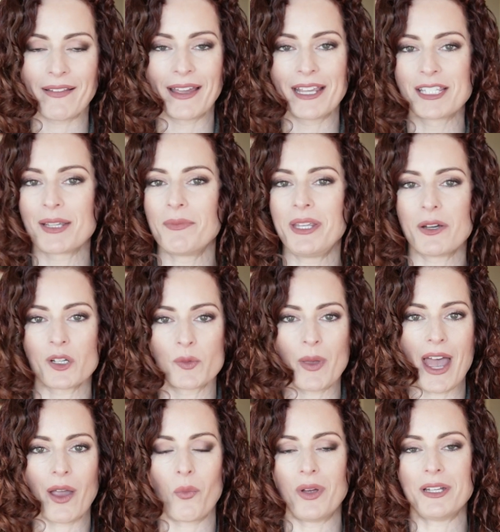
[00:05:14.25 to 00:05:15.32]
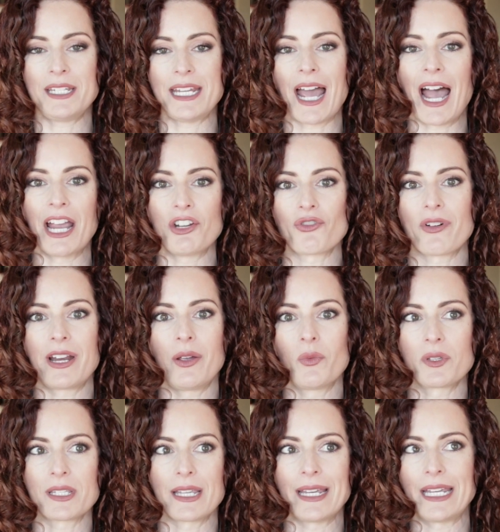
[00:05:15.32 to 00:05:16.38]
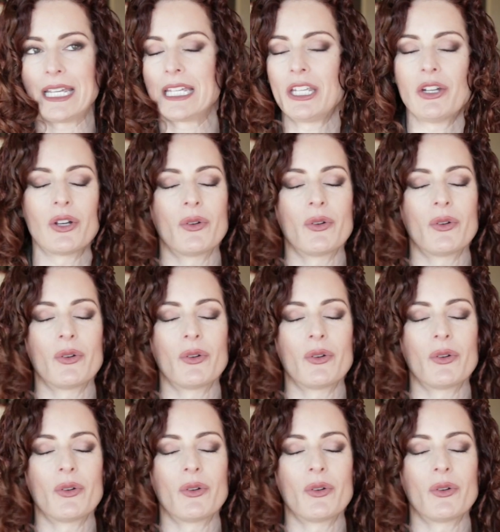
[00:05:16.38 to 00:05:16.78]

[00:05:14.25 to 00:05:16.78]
like some years back when dehydrating was like,